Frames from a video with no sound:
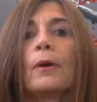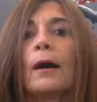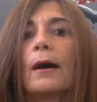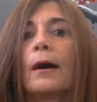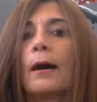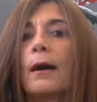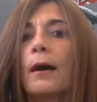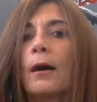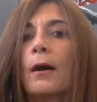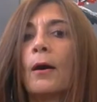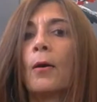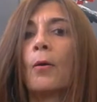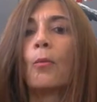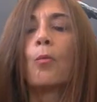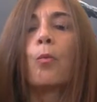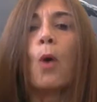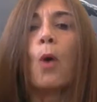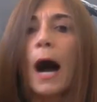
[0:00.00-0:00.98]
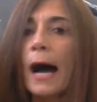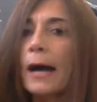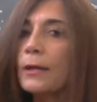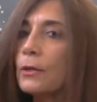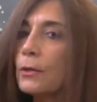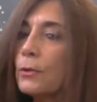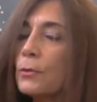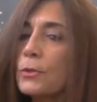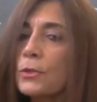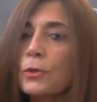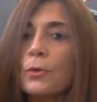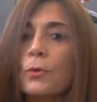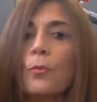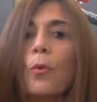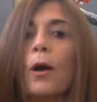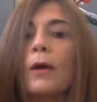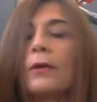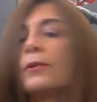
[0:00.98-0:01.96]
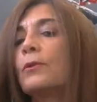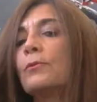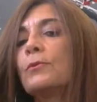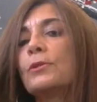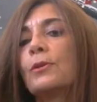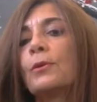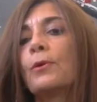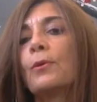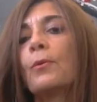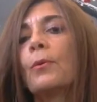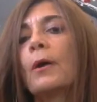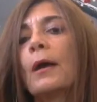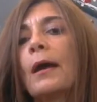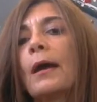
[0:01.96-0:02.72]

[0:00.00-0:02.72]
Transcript: uh, why you do what you do,